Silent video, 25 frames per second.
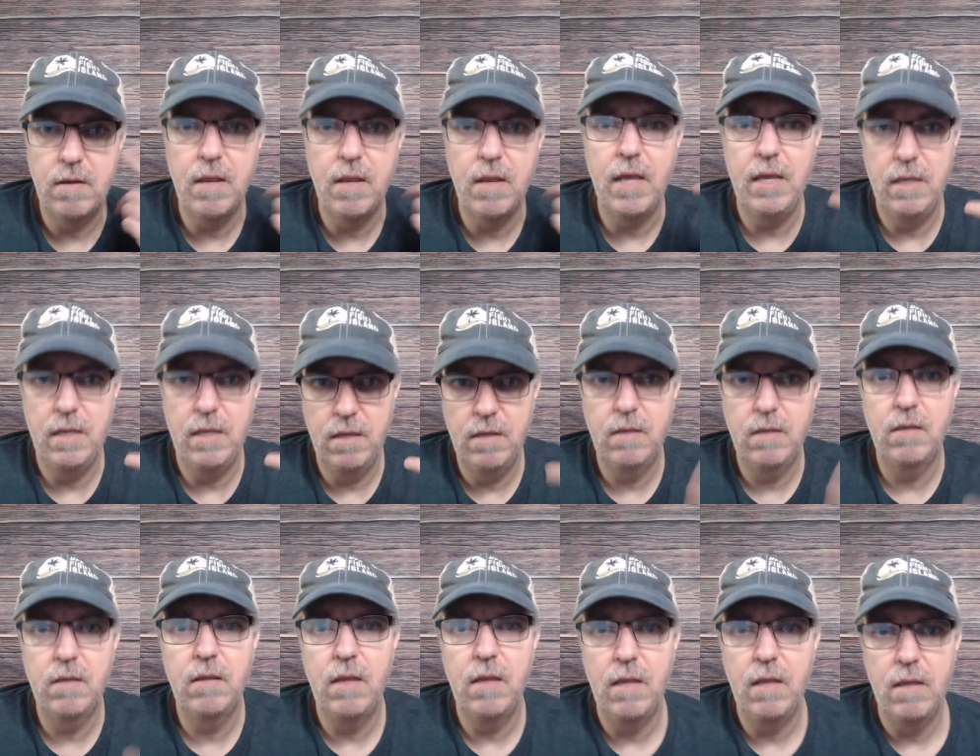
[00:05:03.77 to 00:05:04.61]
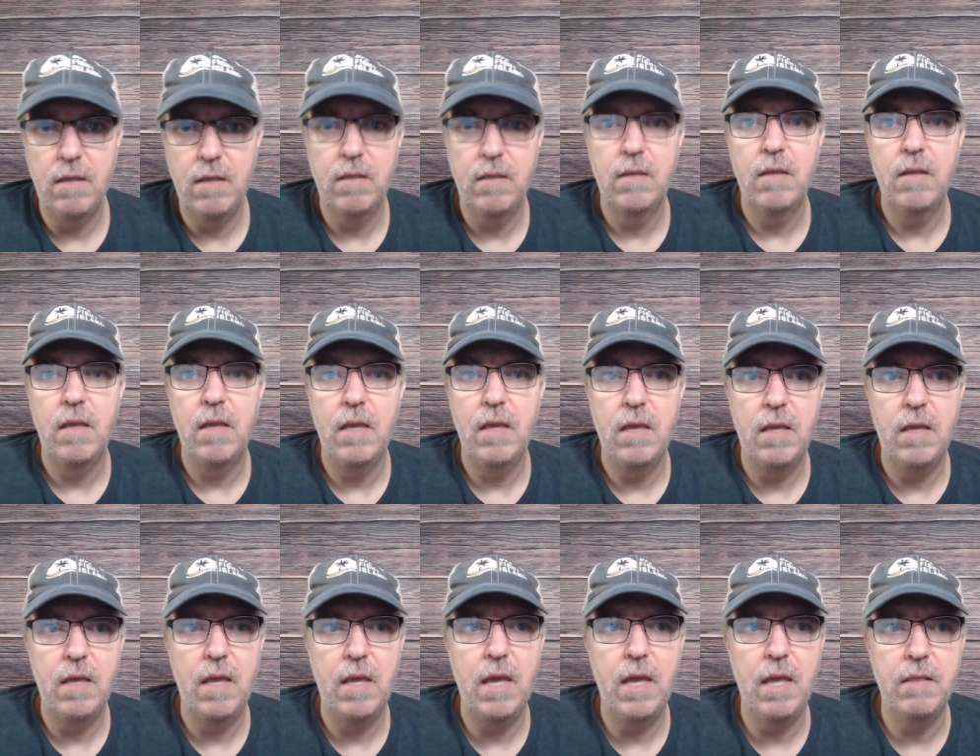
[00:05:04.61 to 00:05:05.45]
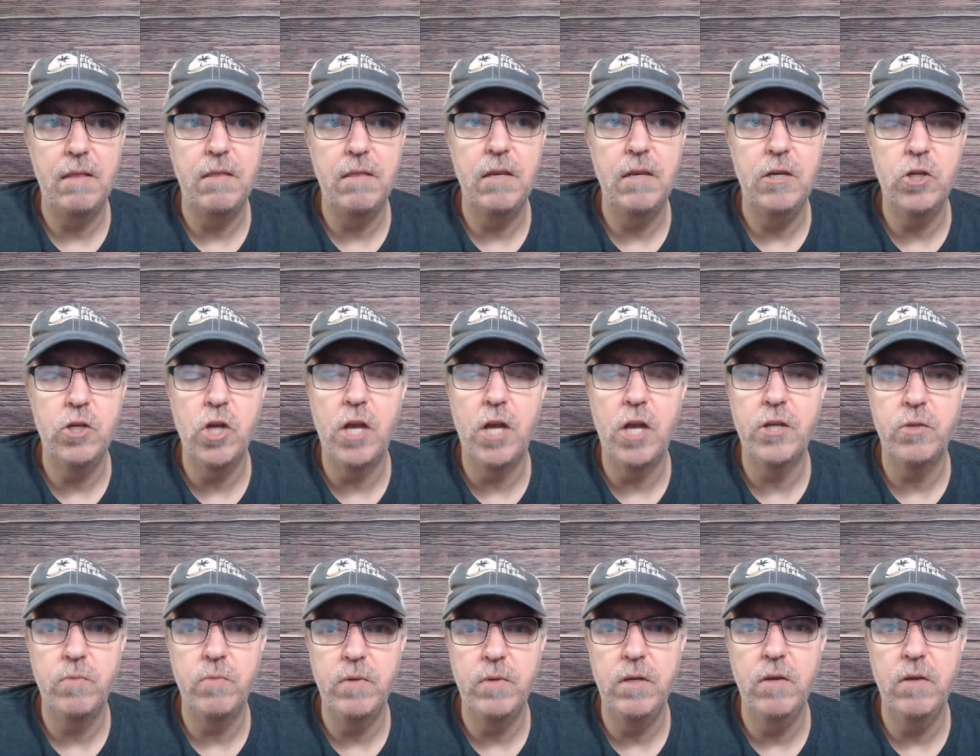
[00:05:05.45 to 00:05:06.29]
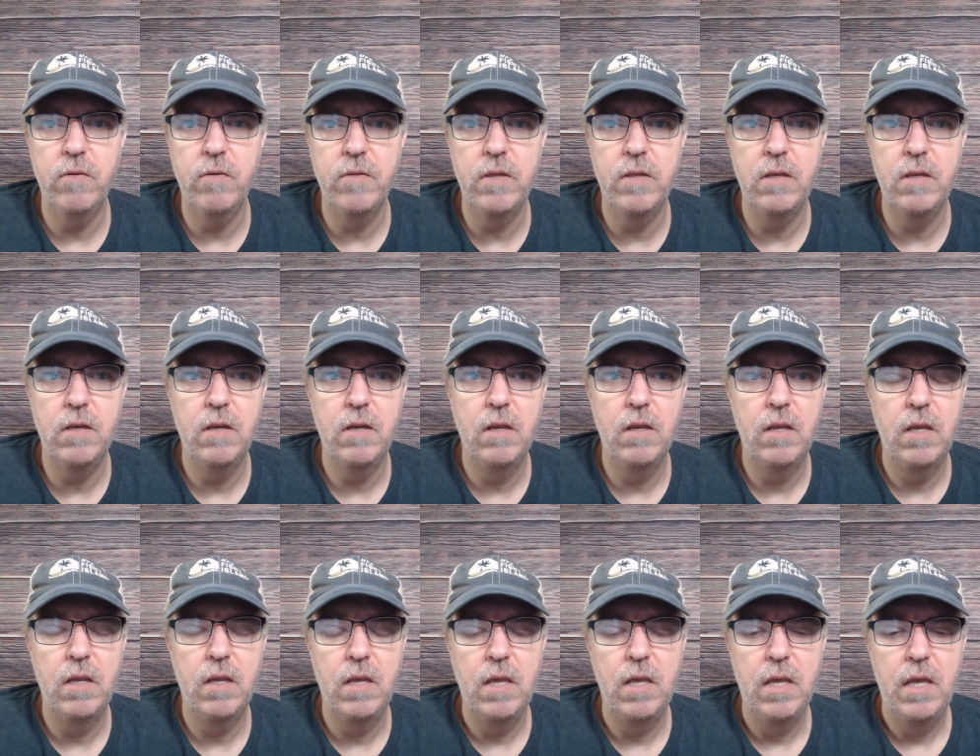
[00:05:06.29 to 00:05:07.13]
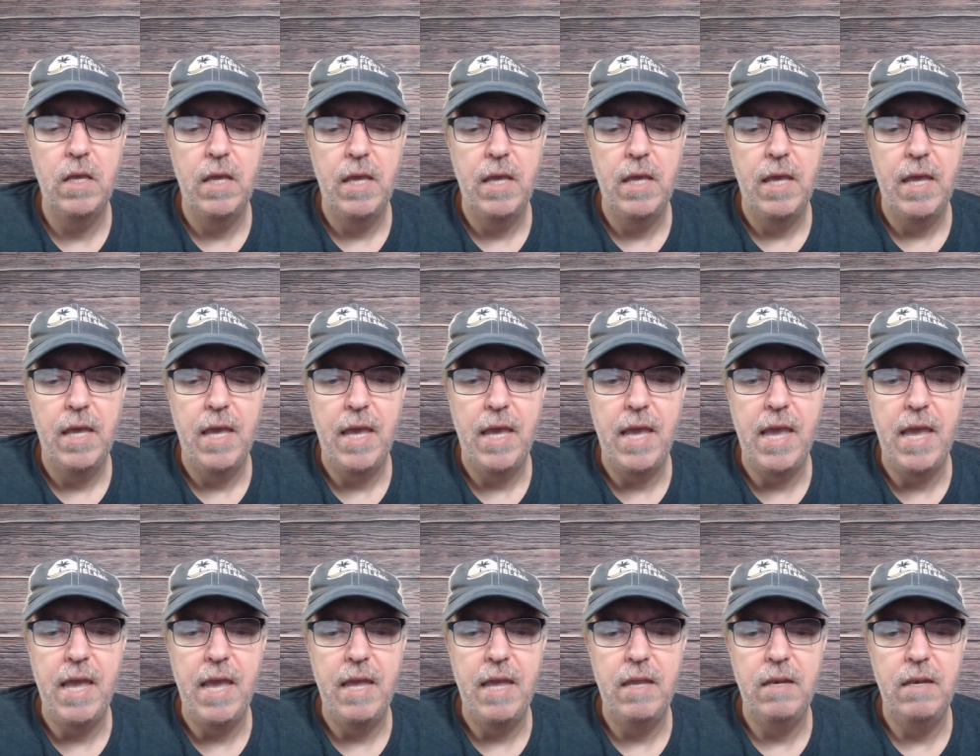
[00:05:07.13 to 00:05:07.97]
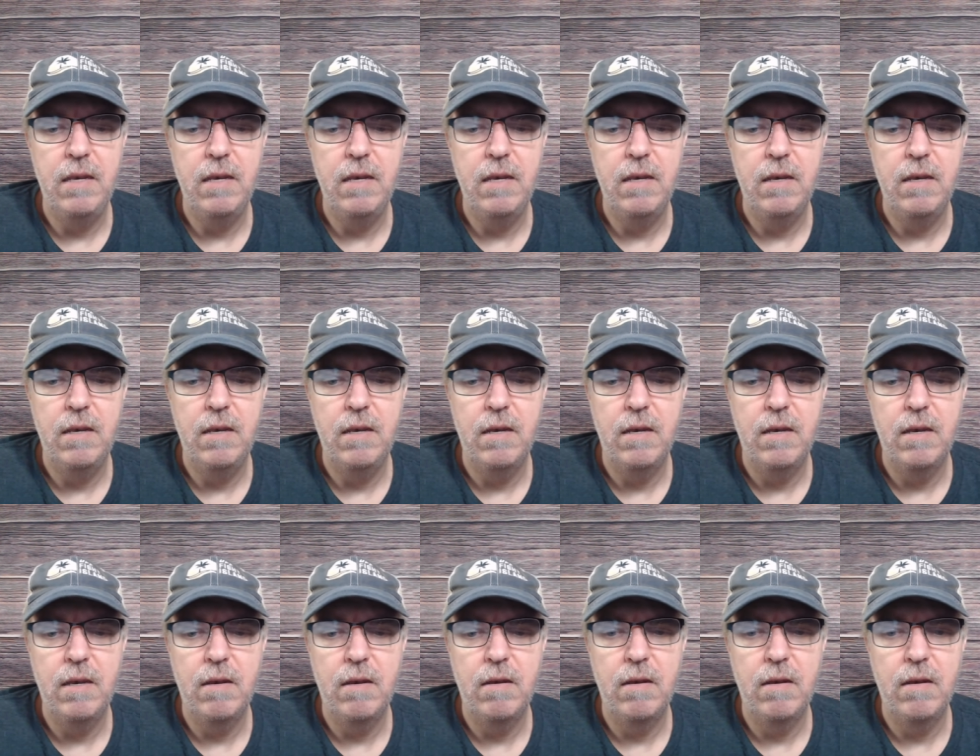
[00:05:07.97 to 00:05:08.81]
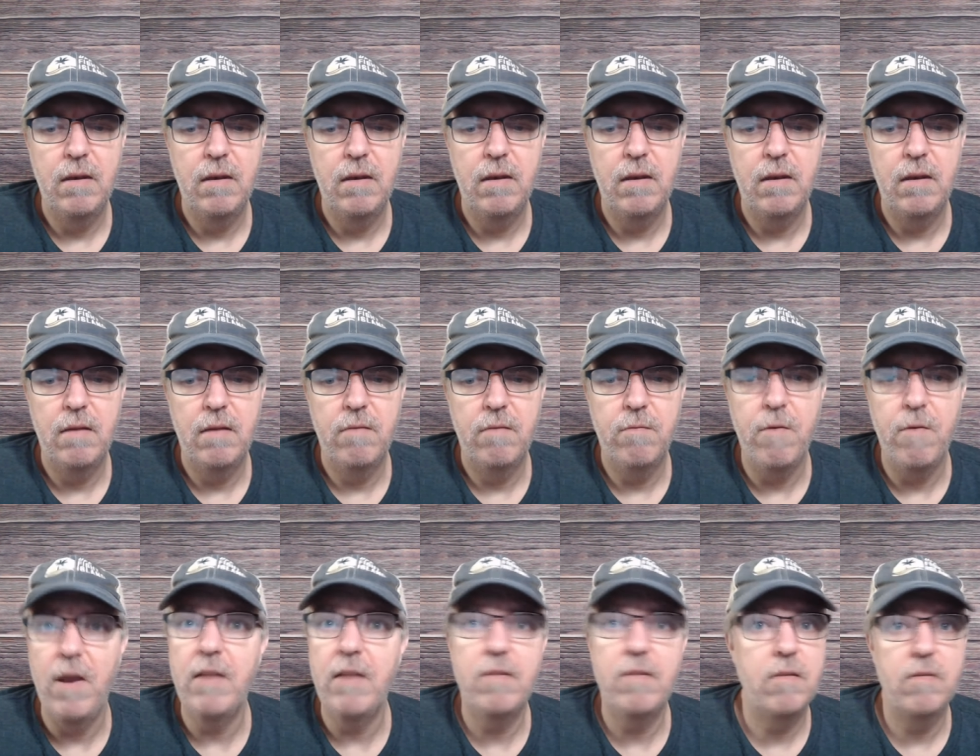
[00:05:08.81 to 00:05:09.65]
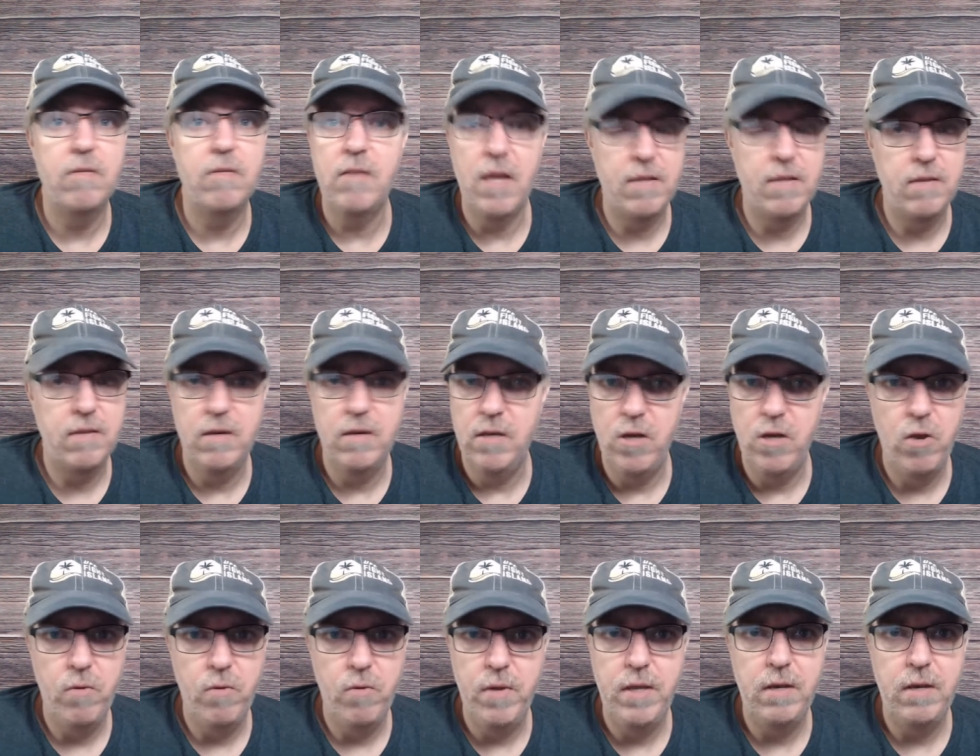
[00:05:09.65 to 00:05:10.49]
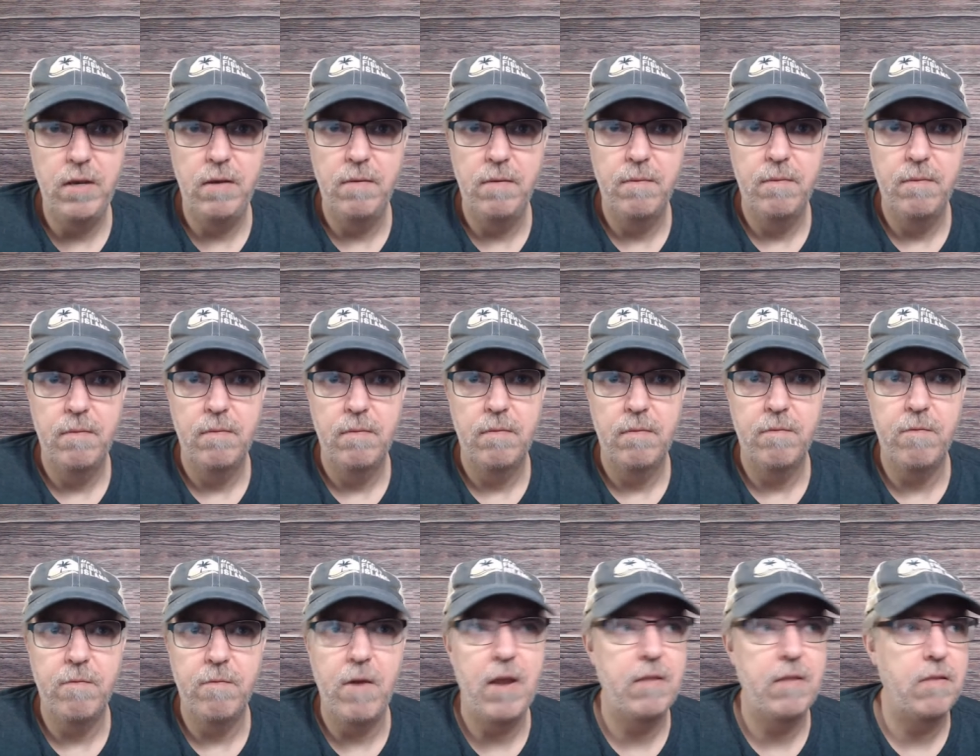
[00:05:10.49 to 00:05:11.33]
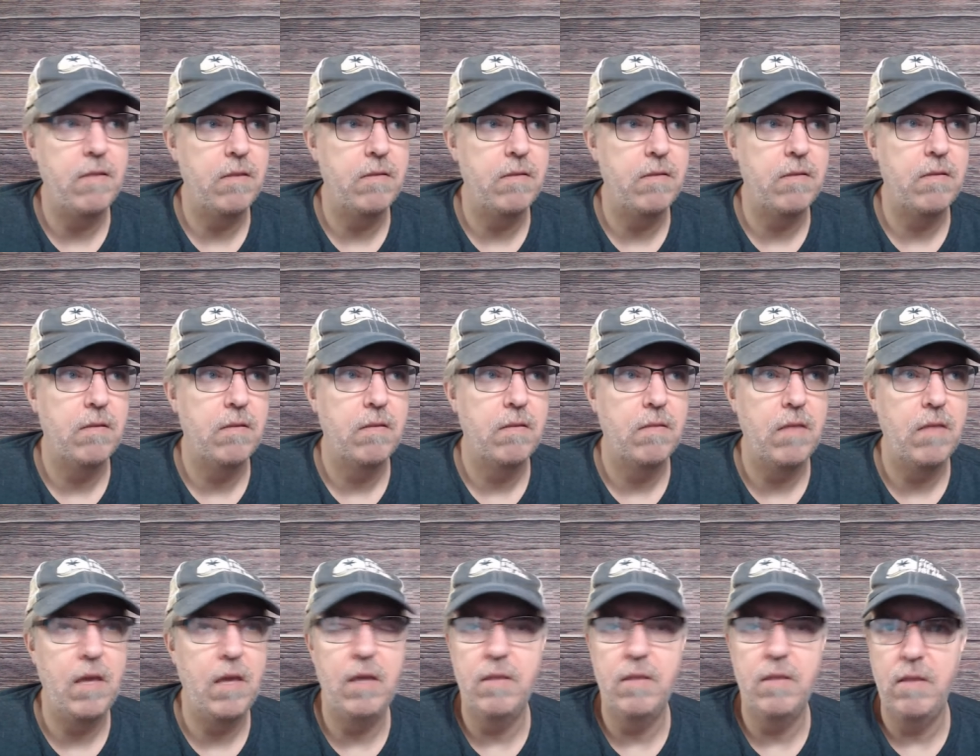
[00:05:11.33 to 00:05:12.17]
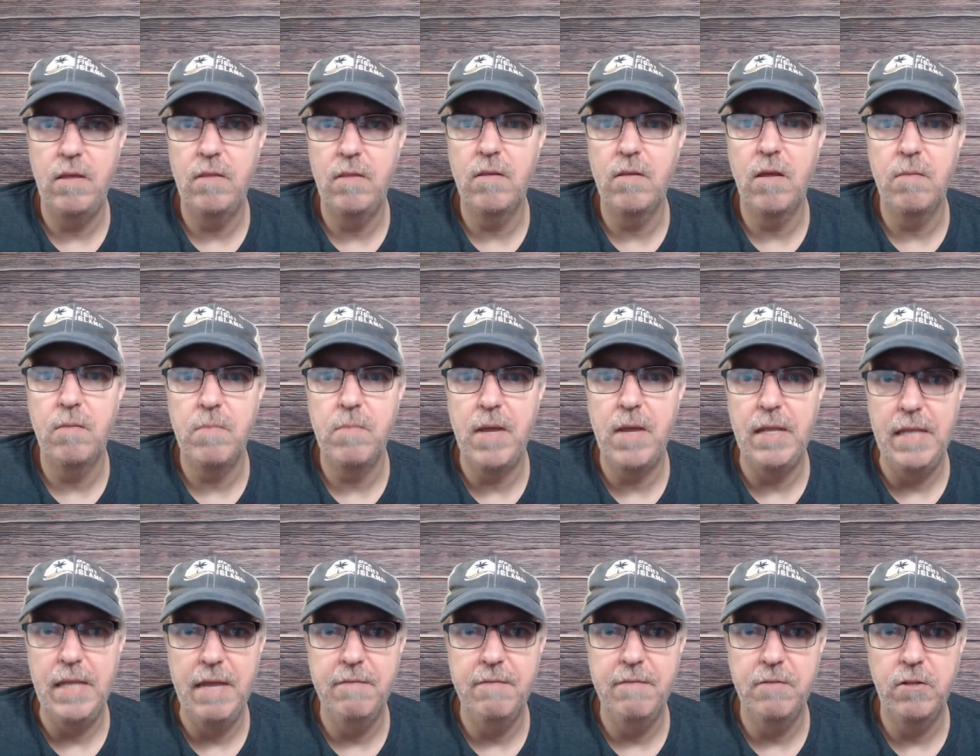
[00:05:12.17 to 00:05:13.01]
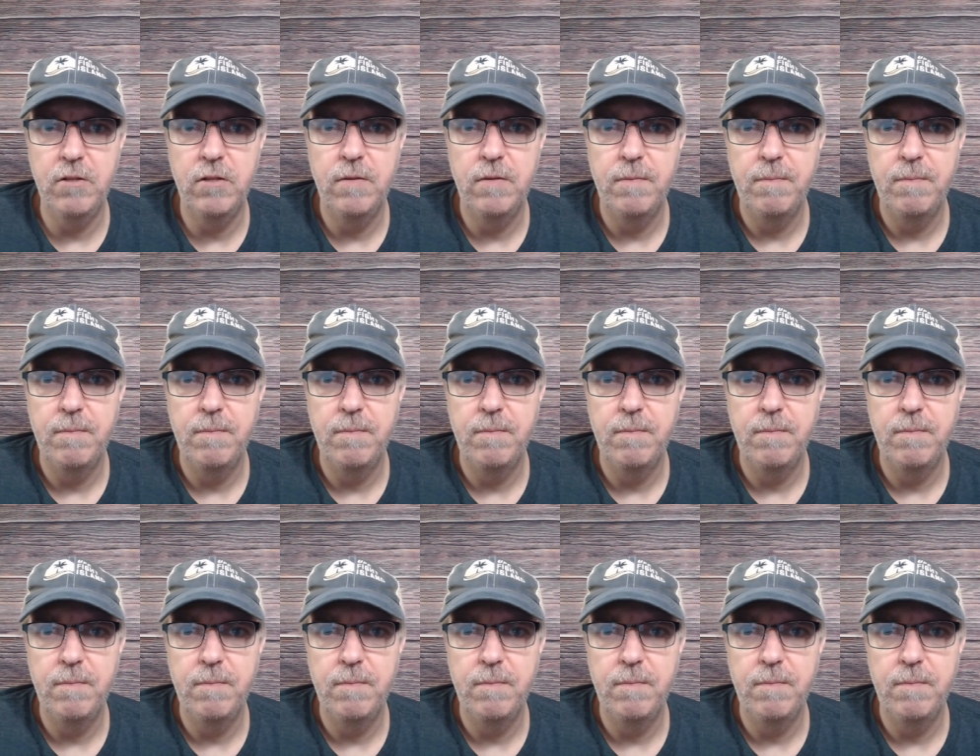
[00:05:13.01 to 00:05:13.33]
Like Anthony Joshua knows it. And Francis doesn't know it. Francis thinks he's on my level